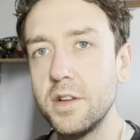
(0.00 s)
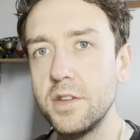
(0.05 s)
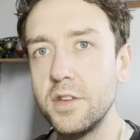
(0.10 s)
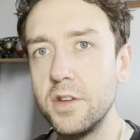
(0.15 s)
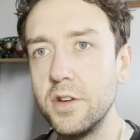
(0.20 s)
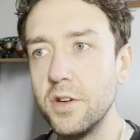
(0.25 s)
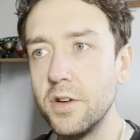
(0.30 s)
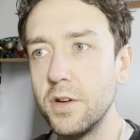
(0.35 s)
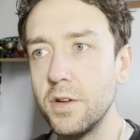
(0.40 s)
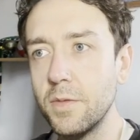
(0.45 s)

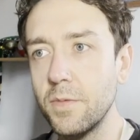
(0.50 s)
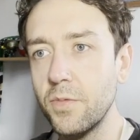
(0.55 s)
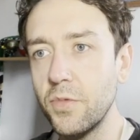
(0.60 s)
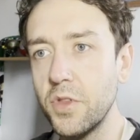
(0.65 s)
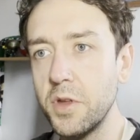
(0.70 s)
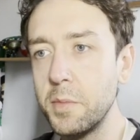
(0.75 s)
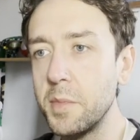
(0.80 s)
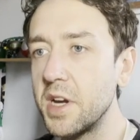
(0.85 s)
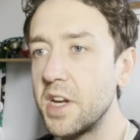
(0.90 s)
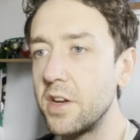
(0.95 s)
you know,
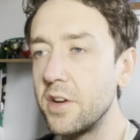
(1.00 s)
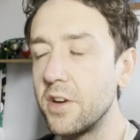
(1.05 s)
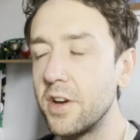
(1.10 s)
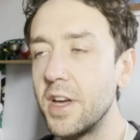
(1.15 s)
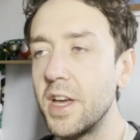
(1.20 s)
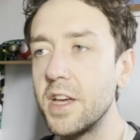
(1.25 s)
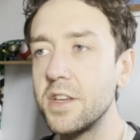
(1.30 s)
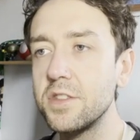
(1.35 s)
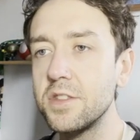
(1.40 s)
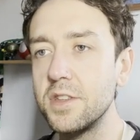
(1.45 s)
they might not
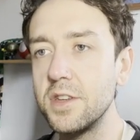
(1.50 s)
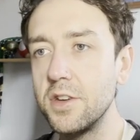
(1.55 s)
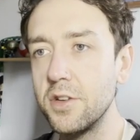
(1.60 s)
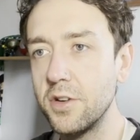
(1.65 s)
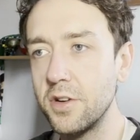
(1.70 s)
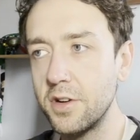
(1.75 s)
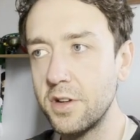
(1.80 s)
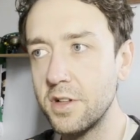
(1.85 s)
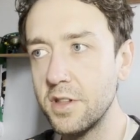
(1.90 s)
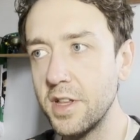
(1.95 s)
S tier
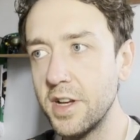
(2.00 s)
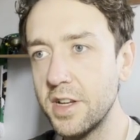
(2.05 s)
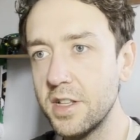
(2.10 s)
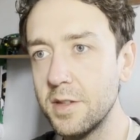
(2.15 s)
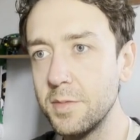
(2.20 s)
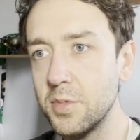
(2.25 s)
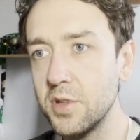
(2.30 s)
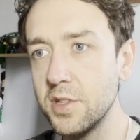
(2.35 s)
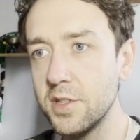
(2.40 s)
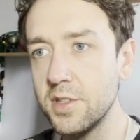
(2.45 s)
on
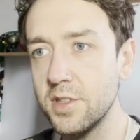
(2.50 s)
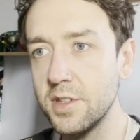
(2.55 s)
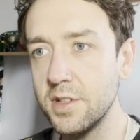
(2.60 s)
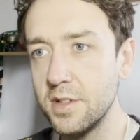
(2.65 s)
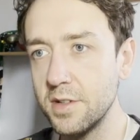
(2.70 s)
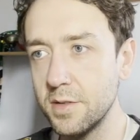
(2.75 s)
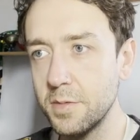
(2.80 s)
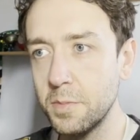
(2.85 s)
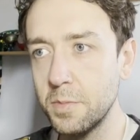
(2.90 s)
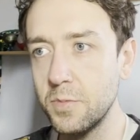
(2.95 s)
collectibles
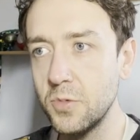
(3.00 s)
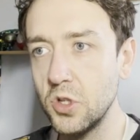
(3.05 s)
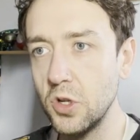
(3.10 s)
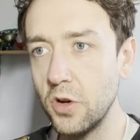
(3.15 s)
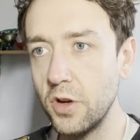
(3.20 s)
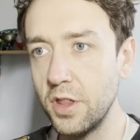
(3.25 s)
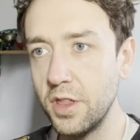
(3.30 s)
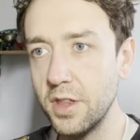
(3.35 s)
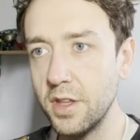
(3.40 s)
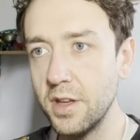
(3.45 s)
and
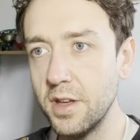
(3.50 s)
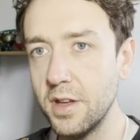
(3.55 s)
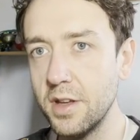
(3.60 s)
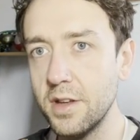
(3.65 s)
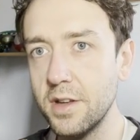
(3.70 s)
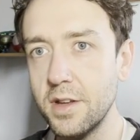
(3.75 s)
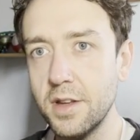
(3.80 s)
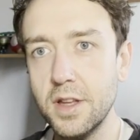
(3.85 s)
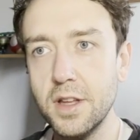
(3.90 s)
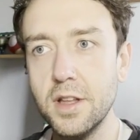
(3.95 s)
join the
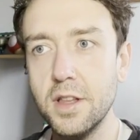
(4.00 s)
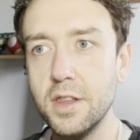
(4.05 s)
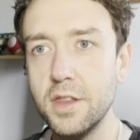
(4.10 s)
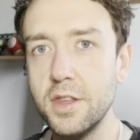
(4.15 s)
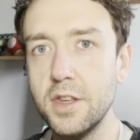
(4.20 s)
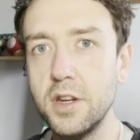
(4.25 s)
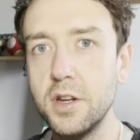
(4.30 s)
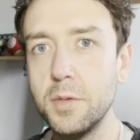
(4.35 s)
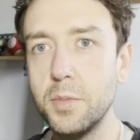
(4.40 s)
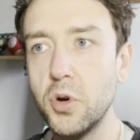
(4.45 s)

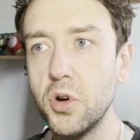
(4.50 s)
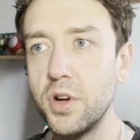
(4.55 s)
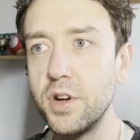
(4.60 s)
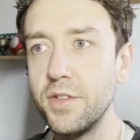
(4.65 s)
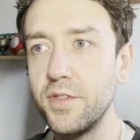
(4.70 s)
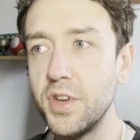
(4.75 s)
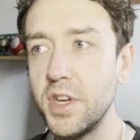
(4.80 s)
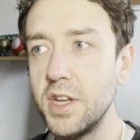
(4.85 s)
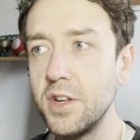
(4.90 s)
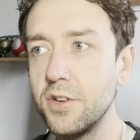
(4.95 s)
leaderboard
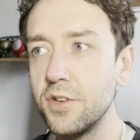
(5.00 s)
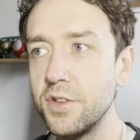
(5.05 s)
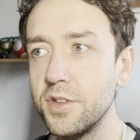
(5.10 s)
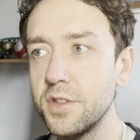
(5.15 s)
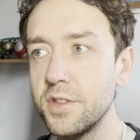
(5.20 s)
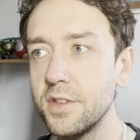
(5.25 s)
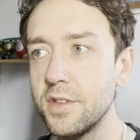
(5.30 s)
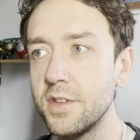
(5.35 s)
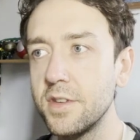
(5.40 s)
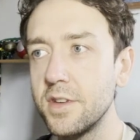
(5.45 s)
of
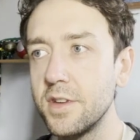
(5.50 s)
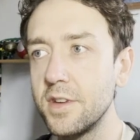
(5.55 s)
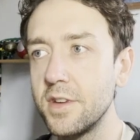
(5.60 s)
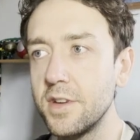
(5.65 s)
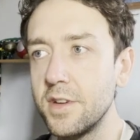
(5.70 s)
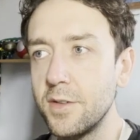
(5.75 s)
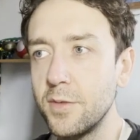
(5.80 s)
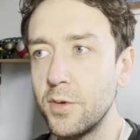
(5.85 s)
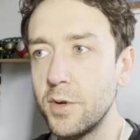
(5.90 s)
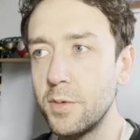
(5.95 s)
heroes
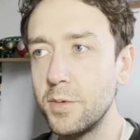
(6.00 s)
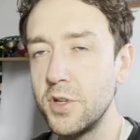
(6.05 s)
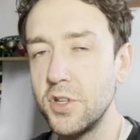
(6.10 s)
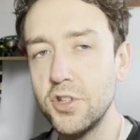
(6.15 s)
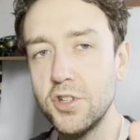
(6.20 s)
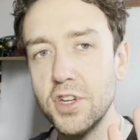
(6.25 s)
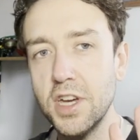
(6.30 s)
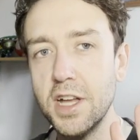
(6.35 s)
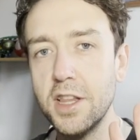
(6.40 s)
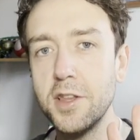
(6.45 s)
where we
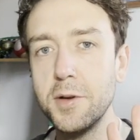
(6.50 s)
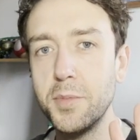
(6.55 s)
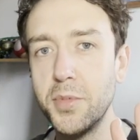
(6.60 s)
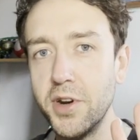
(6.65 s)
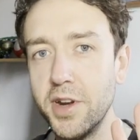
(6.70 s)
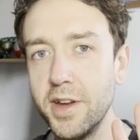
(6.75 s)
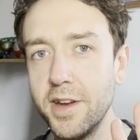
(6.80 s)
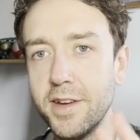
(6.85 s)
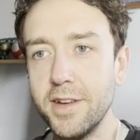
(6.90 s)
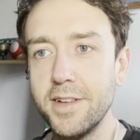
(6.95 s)

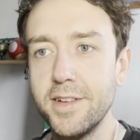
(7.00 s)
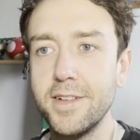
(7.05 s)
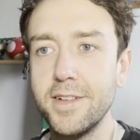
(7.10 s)
celebrate.